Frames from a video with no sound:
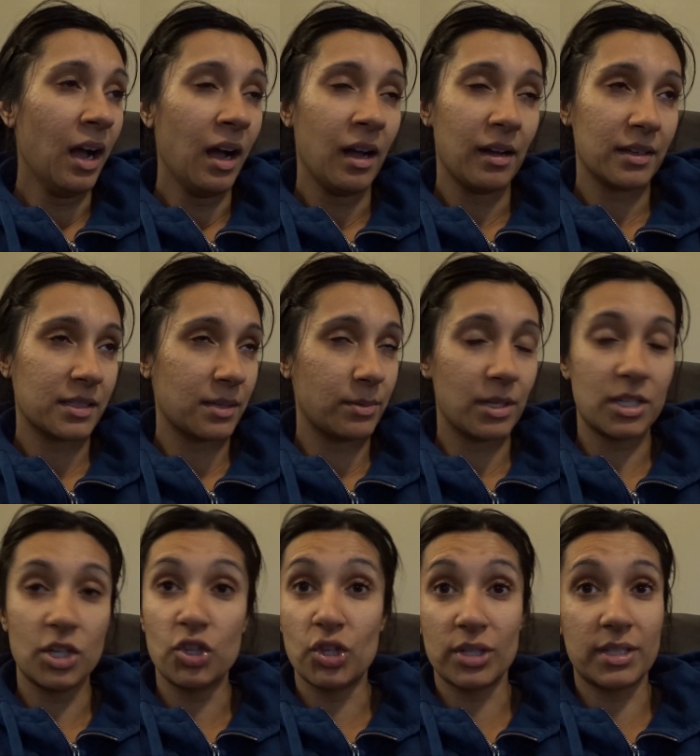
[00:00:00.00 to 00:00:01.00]
sometimes
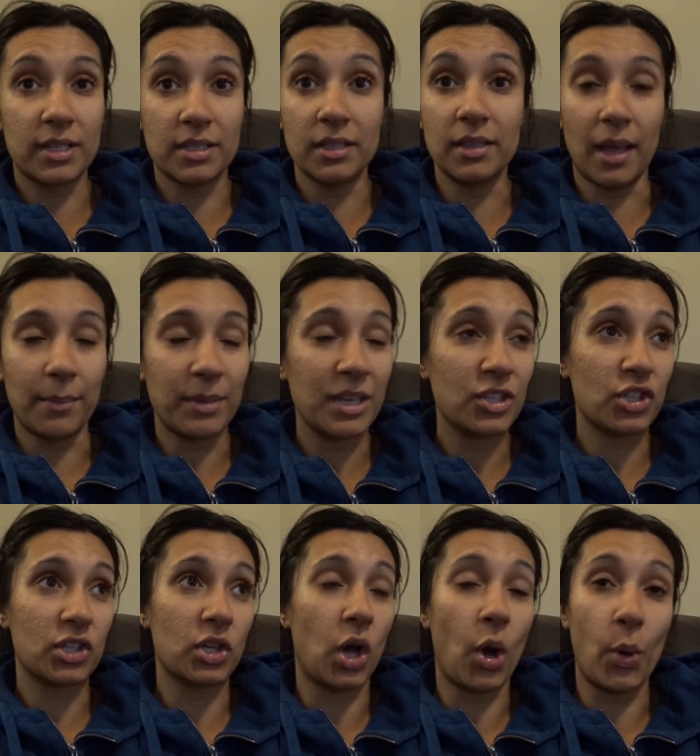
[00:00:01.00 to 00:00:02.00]
he just doesn't let me. He's
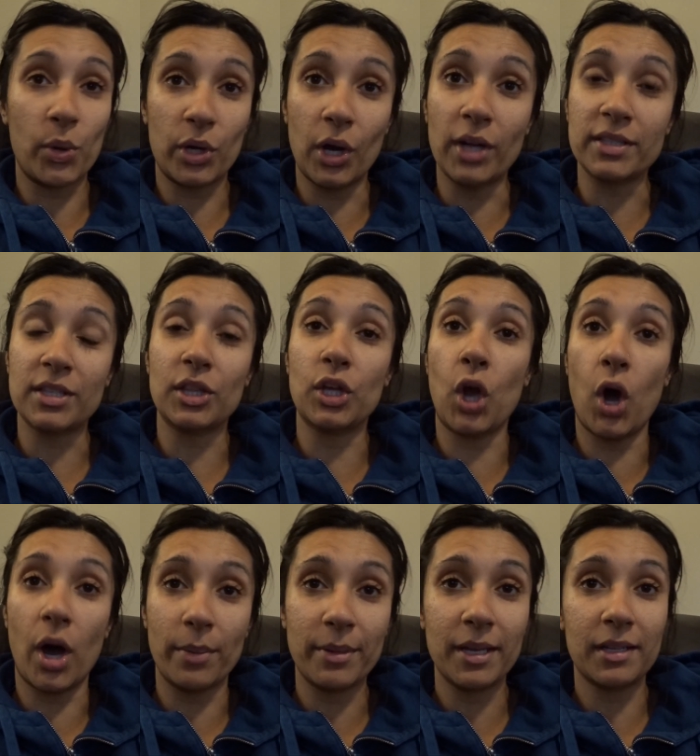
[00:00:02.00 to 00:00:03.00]
just all constantly
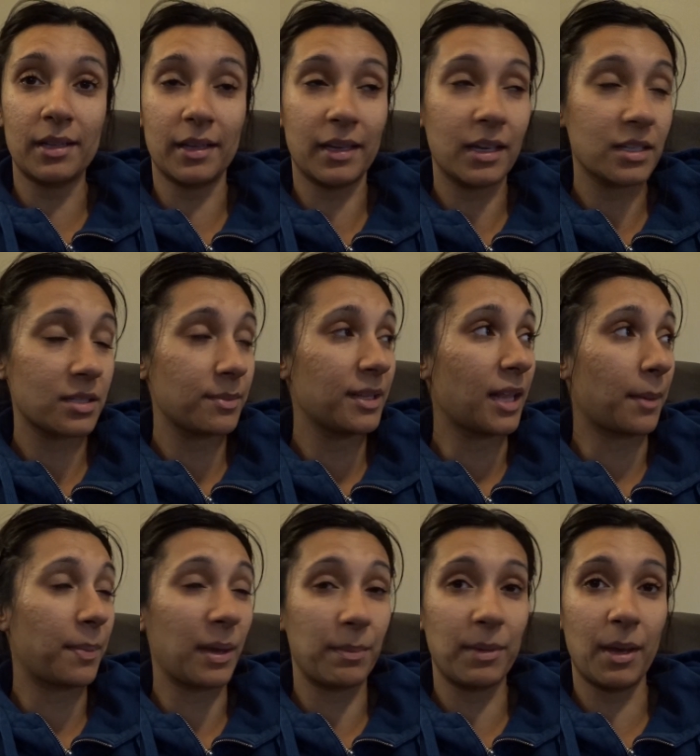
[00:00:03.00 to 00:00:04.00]
on me, clinging to me,
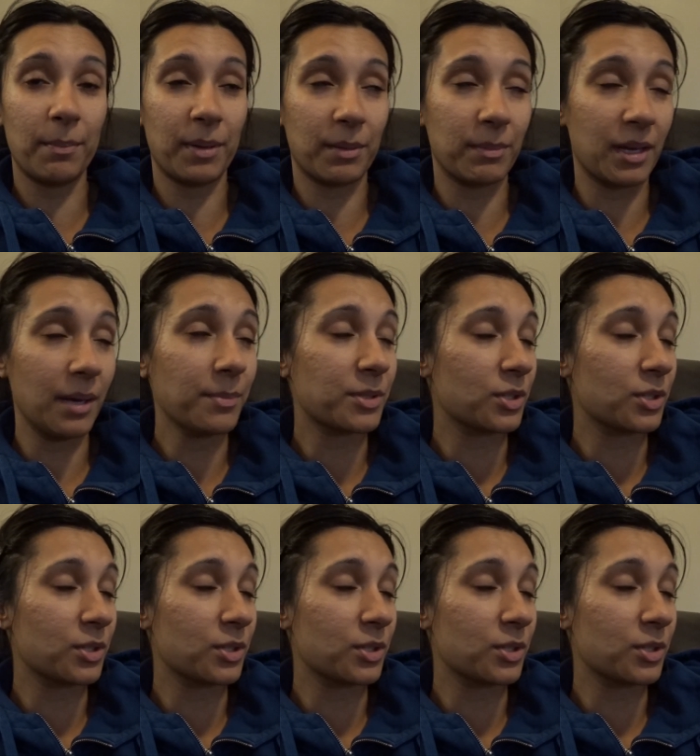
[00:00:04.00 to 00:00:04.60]
like pick me up, pick me up.